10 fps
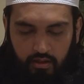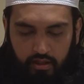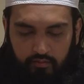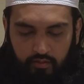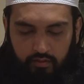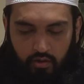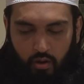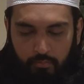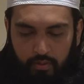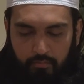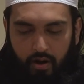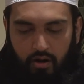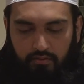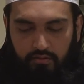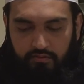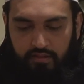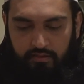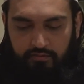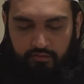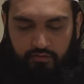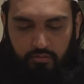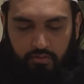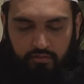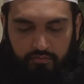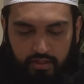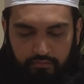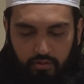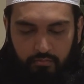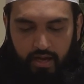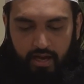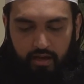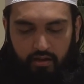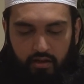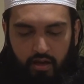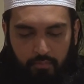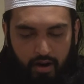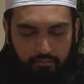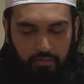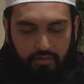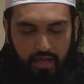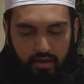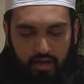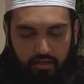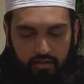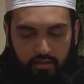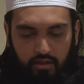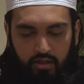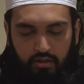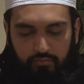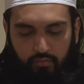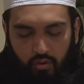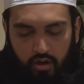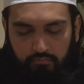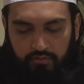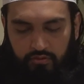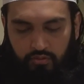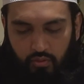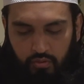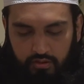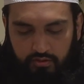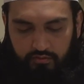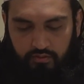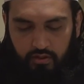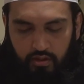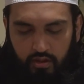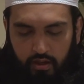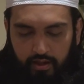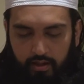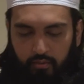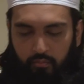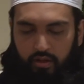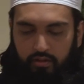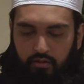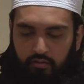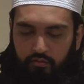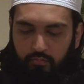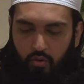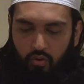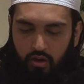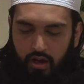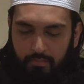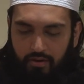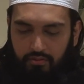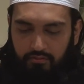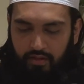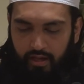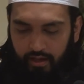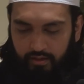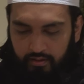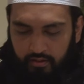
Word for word: Is the upper part of his chest and stomach free from hair, apart from that line, the forearms and shoulders uh, with small amount of hair.